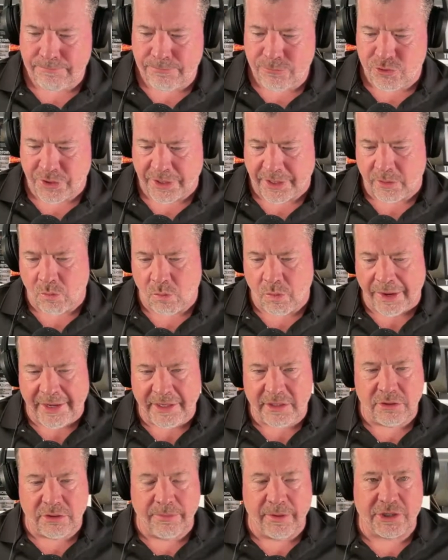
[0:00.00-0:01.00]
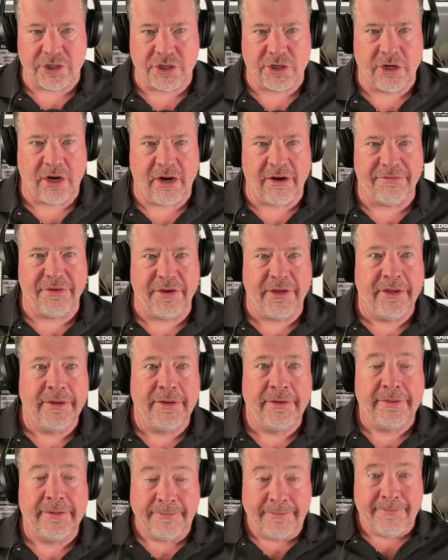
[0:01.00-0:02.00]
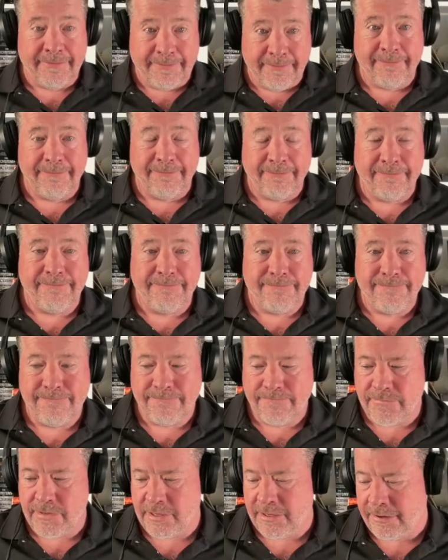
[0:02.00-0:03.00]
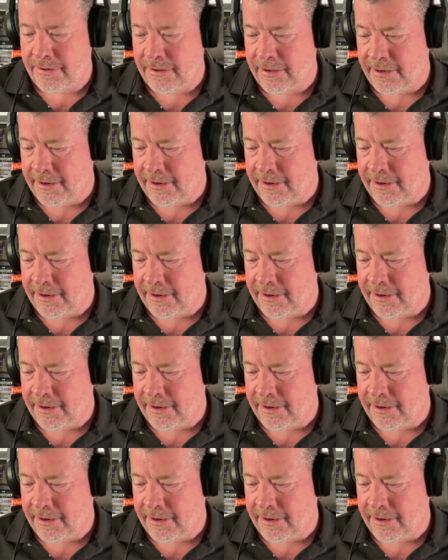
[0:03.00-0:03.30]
Drink way too much coffee and